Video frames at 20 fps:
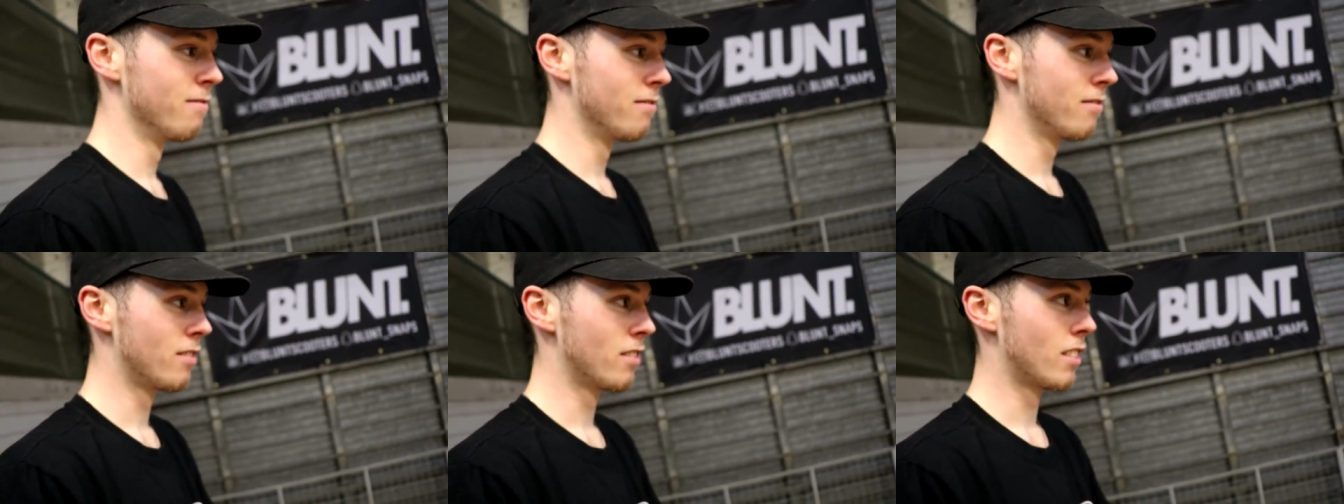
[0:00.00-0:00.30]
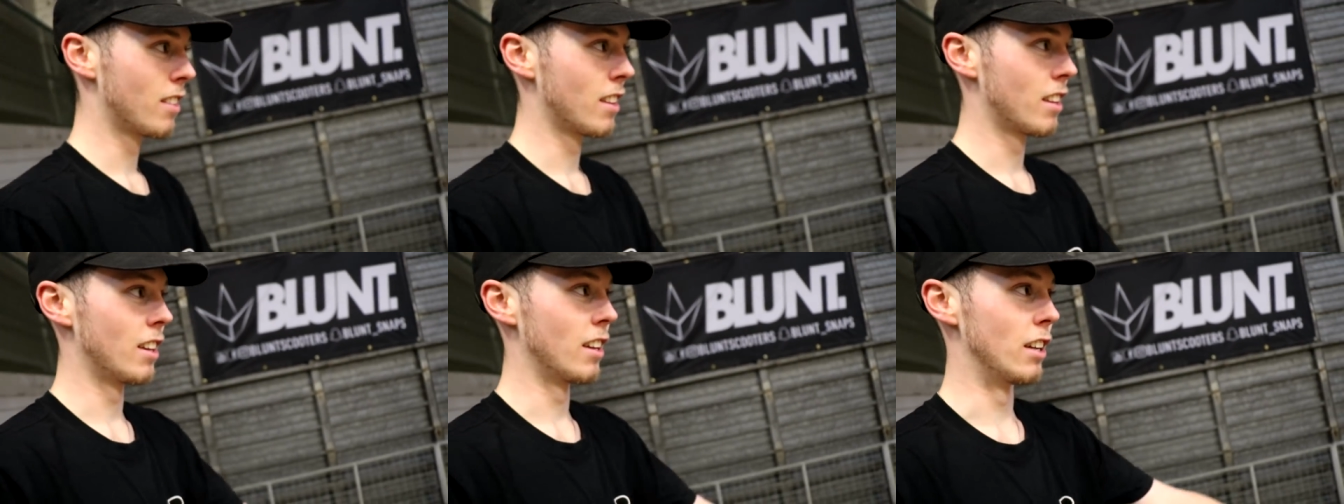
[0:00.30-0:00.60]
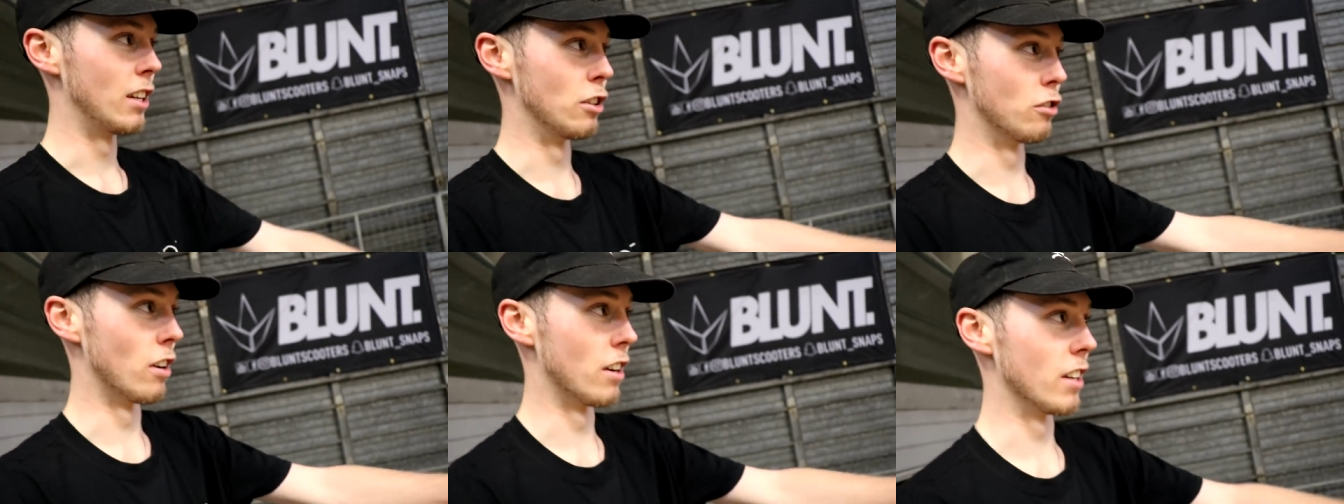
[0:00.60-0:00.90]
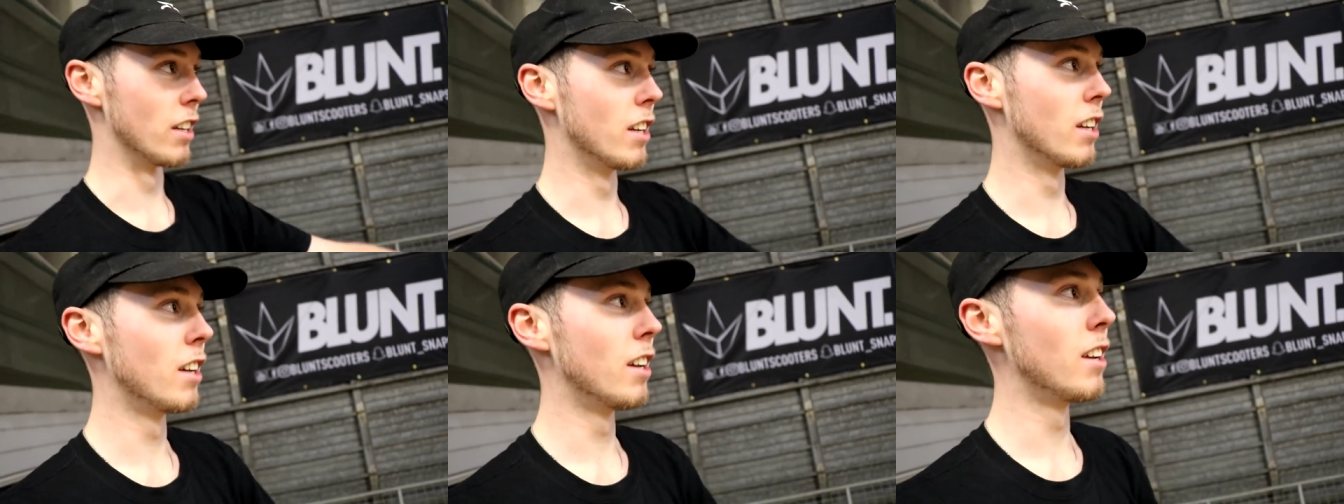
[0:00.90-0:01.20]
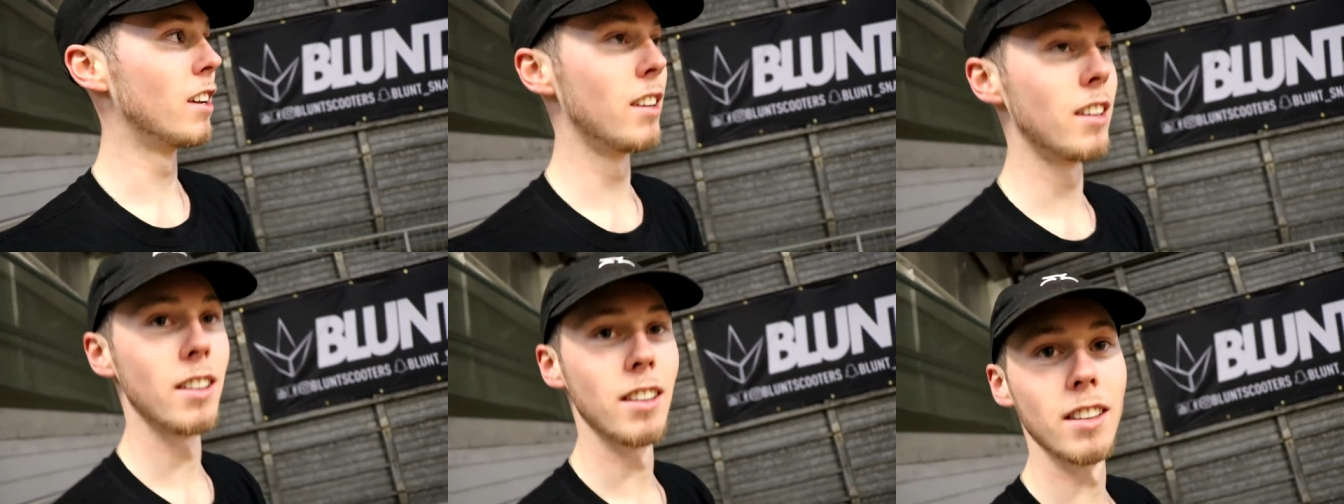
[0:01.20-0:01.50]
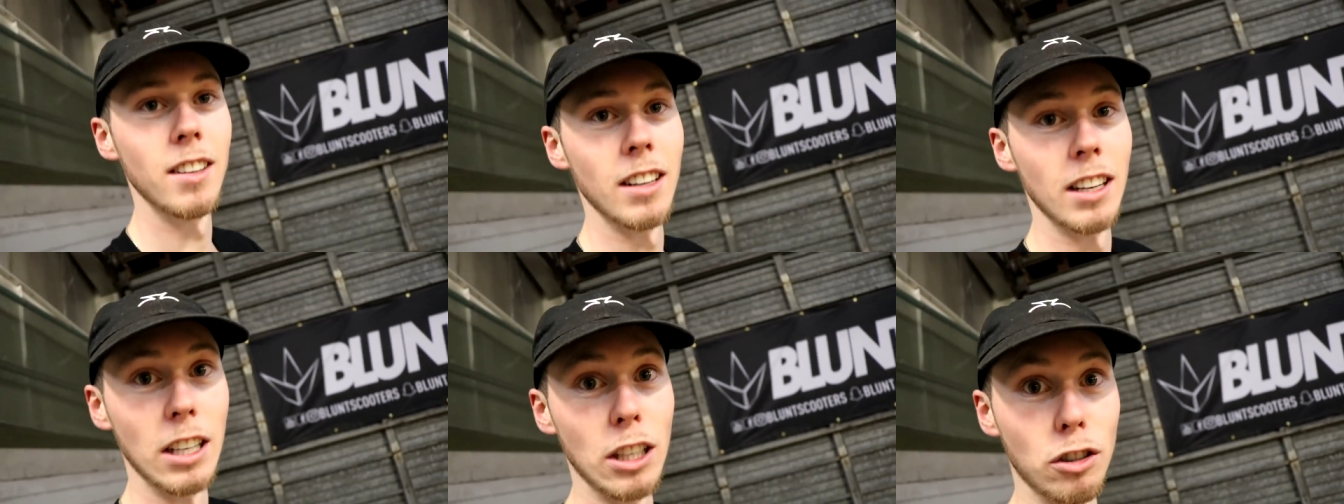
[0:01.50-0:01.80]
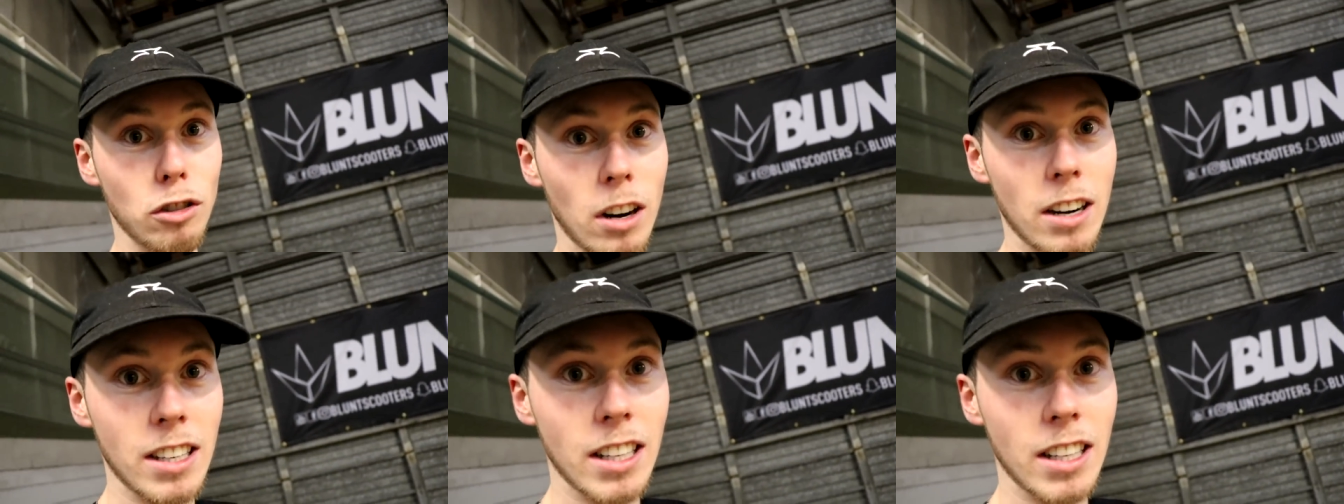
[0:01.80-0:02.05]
rewind. He's ready. Spine one.